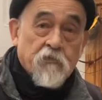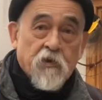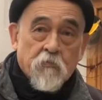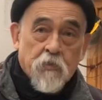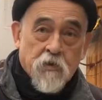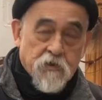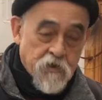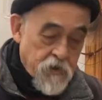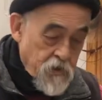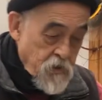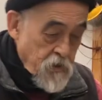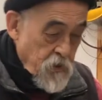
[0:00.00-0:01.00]
Martin
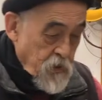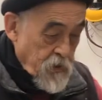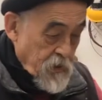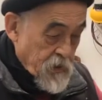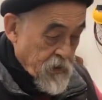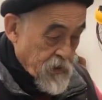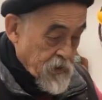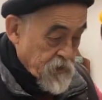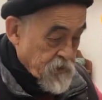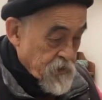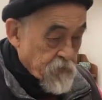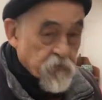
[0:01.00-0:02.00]
here,
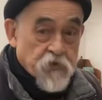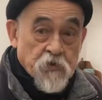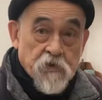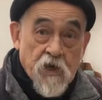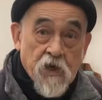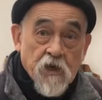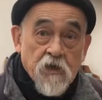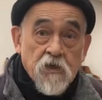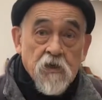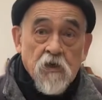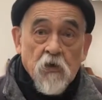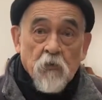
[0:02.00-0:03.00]
and today
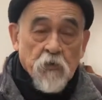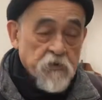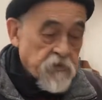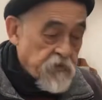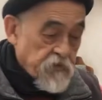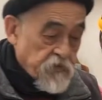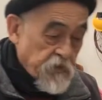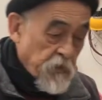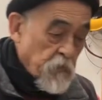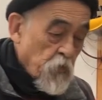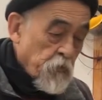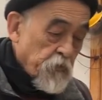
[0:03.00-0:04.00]
what it is that I'm
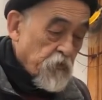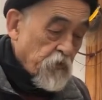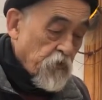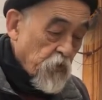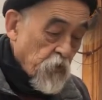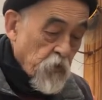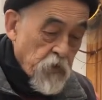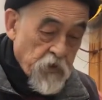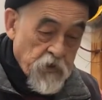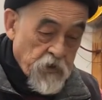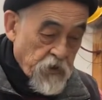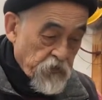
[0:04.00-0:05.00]
hoping to do
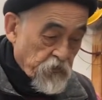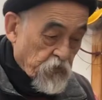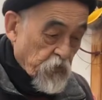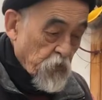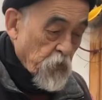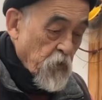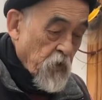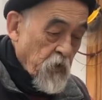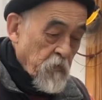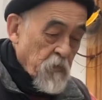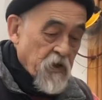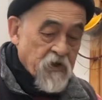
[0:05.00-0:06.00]
is to
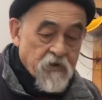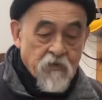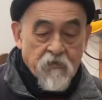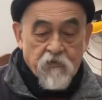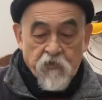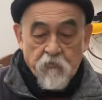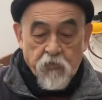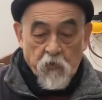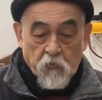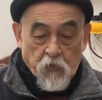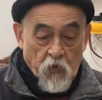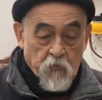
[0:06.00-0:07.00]
make another simple
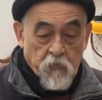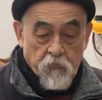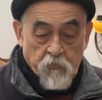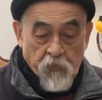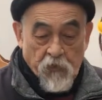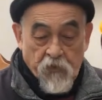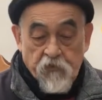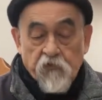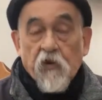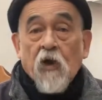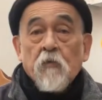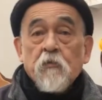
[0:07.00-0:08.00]
pot, but this
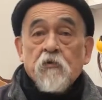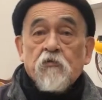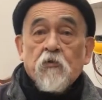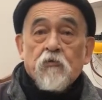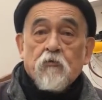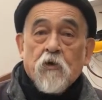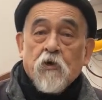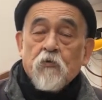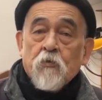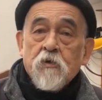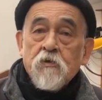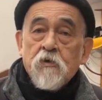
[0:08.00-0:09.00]
time it's not a round
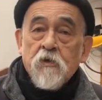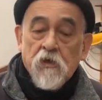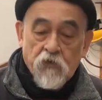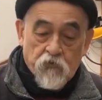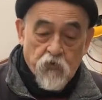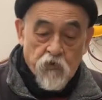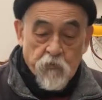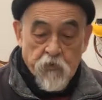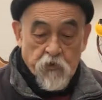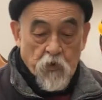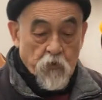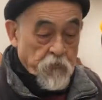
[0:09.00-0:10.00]
one, it's going to be an
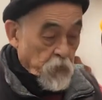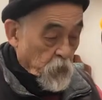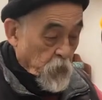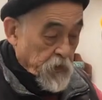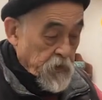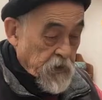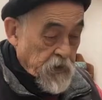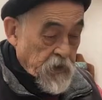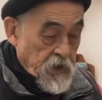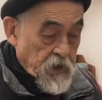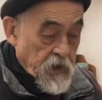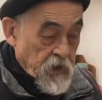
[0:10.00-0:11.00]
oval one.
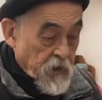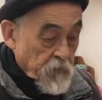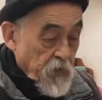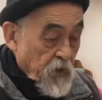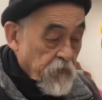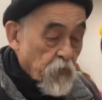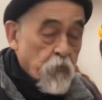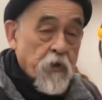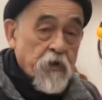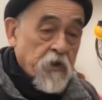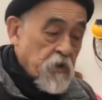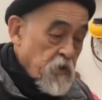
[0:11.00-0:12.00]
I've
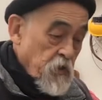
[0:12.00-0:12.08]
already